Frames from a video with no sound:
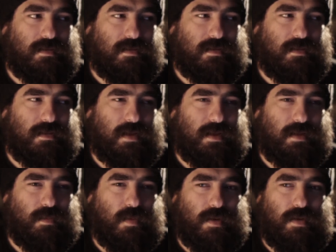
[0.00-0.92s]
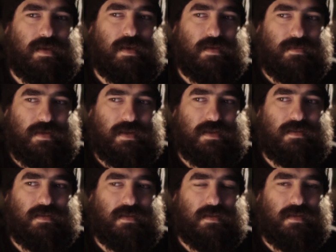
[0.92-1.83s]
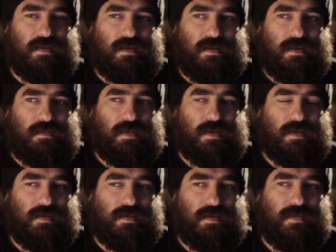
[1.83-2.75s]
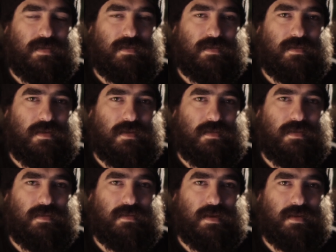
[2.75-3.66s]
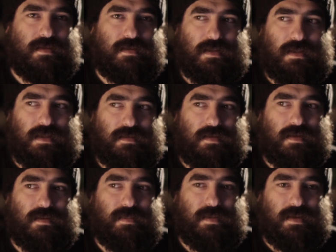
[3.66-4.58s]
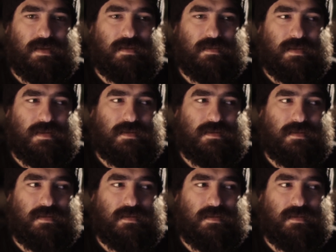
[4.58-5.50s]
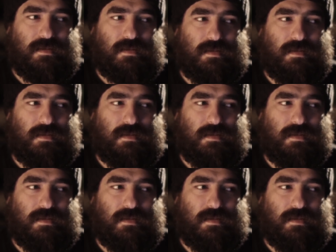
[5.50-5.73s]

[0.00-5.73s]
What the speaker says: slightly worrying read, because if the vaccine is going to be administered to